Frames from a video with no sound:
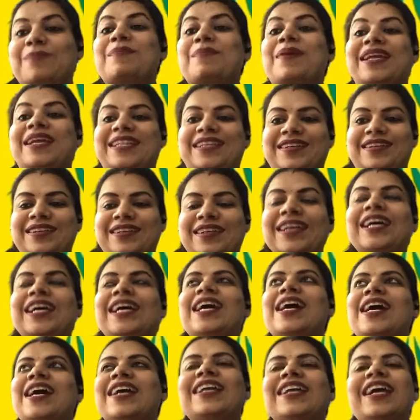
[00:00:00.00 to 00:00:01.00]
Mother,
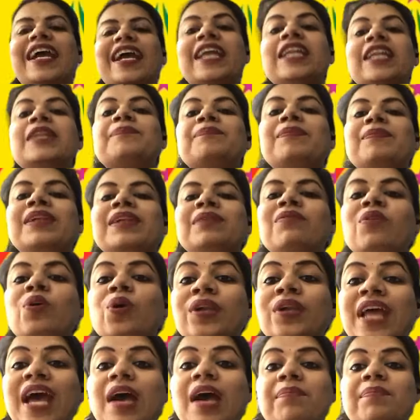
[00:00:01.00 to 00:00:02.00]
right? But
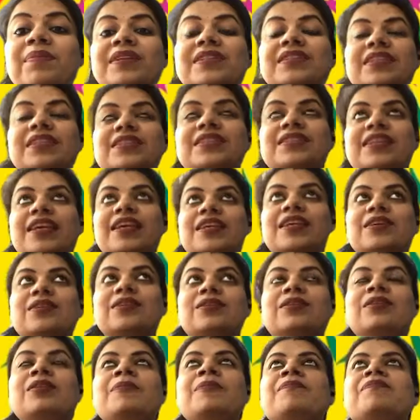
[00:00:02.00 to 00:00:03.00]
what happens is like,
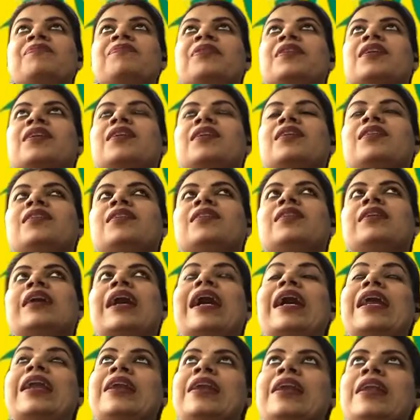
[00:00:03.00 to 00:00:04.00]

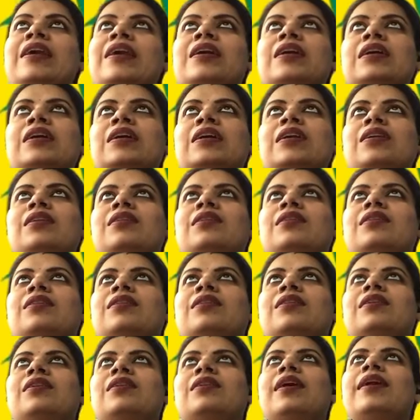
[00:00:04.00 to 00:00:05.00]

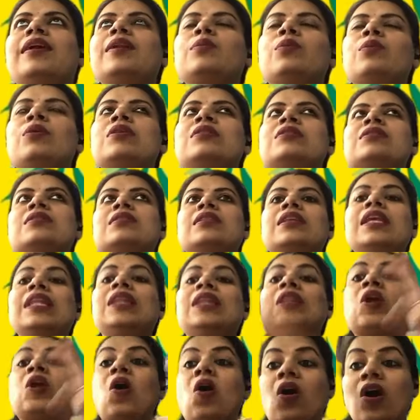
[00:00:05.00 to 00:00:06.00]
earlier it was
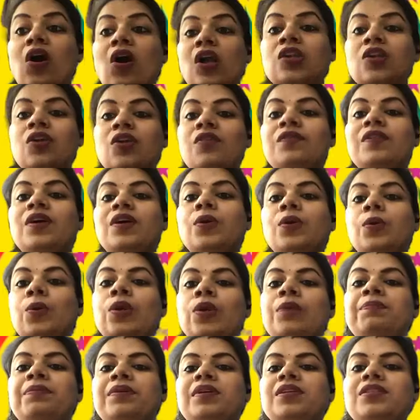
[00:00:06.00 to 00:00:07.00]
the thought of the
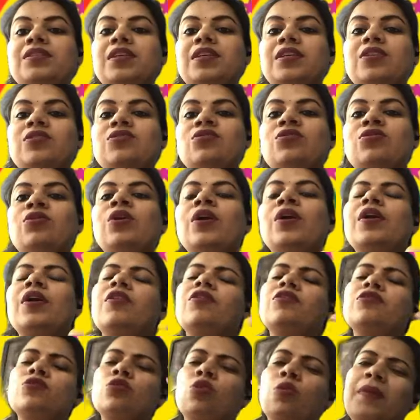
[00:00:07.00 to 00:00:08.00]
old person. So
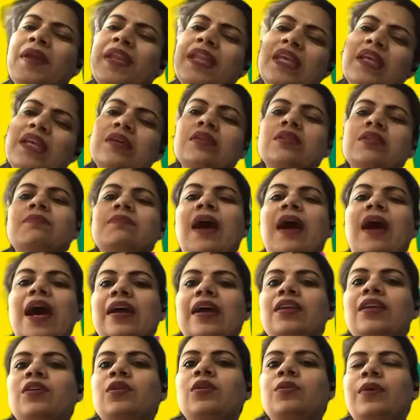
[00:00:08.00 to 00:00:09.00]
many years
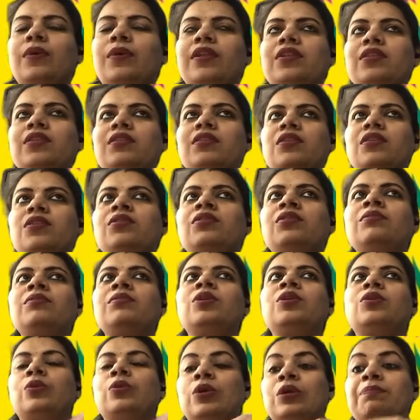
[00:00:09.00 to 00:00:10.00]
back, when
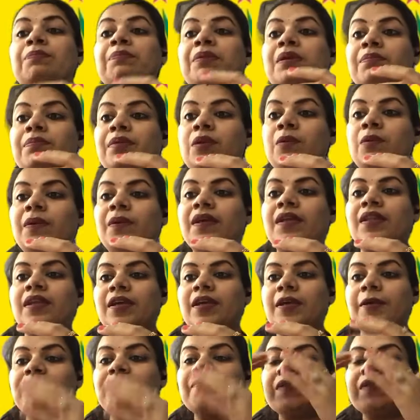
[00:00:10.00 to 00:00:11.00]
the old people were
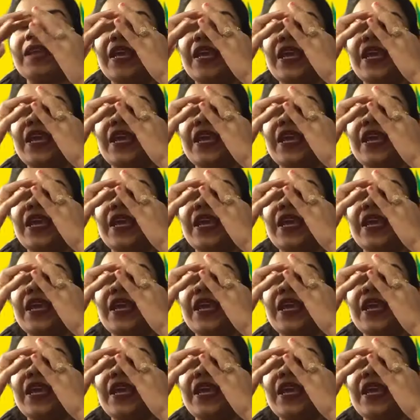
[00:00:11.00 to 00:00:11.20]
there,